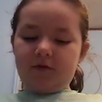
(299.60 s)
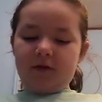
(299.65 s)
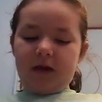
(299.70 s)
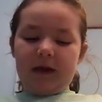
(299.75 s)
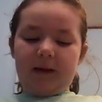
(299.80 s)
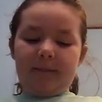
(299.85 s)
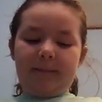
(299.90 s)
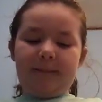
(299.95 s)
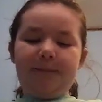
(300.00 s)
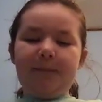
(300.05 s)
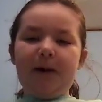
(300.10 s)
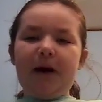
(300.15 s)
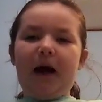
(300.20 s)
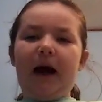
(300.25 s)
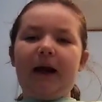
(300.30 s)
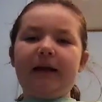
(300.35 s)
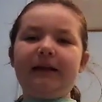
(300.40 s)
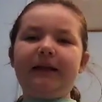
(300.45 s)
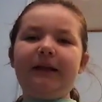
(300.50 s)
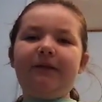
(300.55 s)
Okay, but
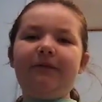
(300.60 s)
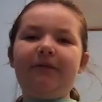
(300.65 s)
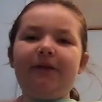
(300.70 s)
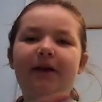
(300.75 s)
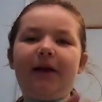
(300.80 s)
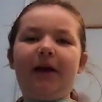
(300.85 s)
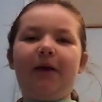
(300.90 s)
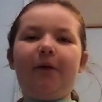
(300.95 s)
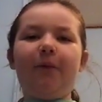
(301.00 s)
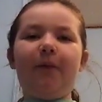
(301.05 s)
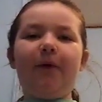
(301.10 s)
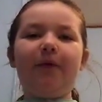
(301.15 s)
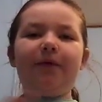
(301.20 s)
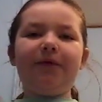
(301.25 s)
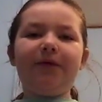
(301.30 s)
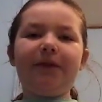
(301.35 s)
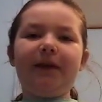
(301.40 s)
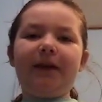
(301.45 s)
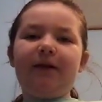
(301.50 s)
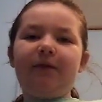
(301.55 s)
I did forget one
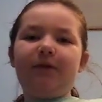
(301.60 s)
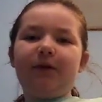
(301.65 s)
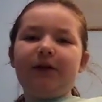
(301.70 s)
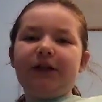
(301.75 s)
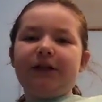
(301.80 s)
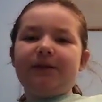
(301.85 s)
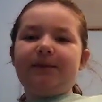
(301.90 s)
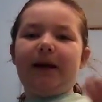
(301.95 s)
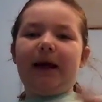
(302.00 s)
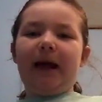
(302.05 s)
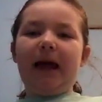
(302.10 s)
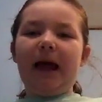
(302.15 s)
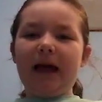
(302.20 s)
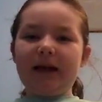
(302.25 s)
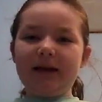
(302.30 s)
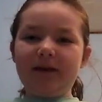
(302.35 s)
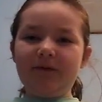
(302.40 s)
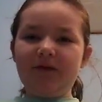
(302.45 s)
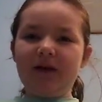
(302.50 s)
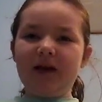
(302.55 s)
thing, which is my
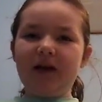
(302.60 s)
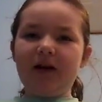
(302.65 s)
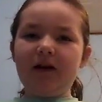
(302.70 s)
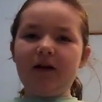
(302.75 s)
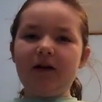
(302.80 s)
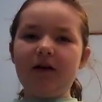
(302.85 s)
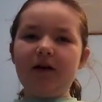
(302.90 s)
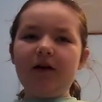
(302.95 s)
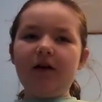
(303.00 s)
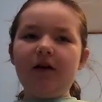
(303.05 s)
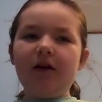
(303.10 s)
activator,